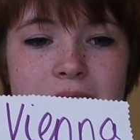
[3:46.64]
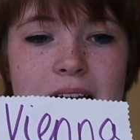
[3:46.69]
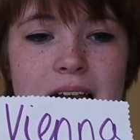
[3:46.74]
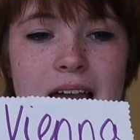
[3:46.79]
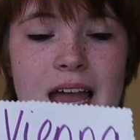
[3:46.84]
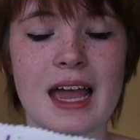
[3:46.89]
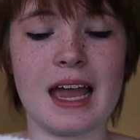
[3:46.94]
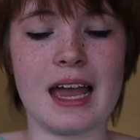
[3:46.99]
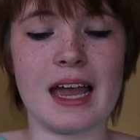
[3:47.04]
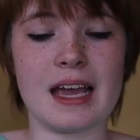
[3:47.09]

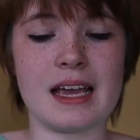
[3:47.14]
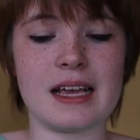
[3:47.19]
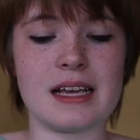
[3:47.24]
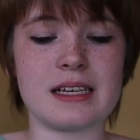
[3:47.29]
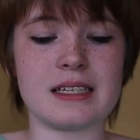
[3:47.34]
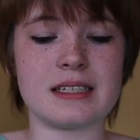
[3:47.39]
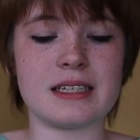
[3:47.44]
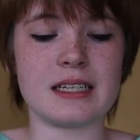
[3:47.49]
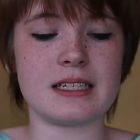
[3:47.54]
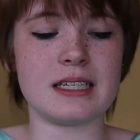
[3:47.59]
a
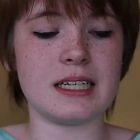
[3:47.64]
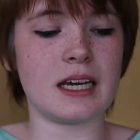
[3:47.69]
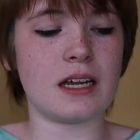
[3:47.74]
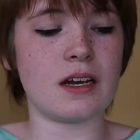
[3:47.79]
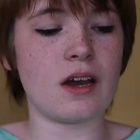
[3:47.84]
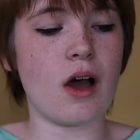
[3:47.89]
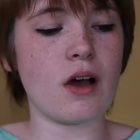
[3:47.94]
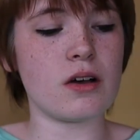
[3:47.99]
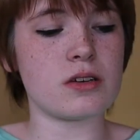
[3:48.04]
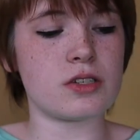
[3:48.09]
city
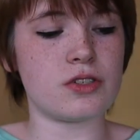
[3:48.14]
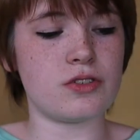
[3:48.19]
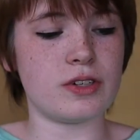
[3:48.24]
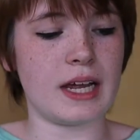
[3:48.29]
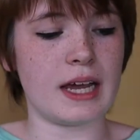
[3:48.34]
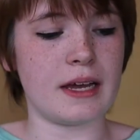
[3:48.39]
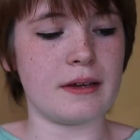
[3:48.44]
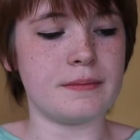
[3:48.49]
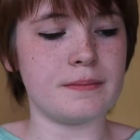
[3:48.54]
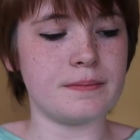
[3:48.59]
in
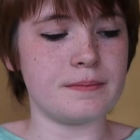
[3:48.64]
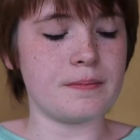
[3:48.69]
Austria.